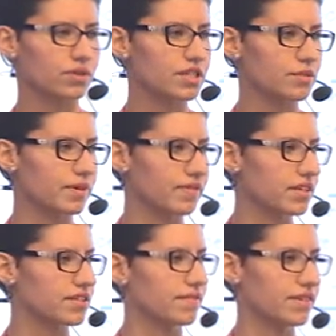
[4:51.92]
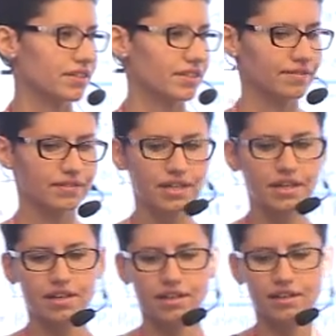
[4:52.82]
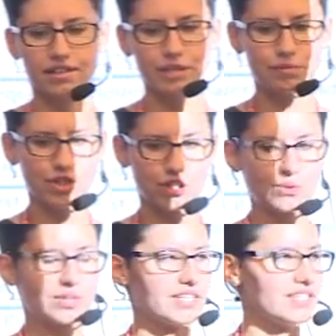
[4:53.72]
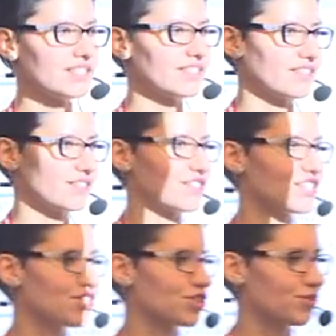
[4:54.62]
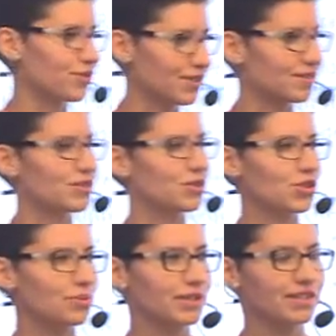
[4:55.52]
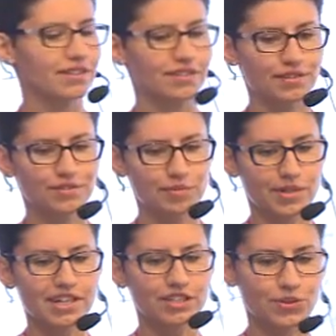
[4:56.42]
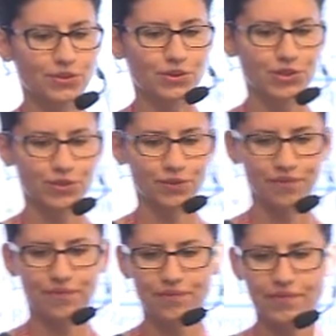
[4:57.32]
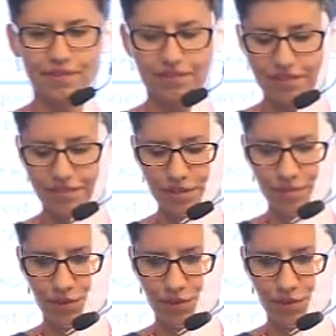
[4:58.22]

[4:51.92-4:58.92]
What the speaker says: and having analyzed the parameters, we see that account is sent correctly.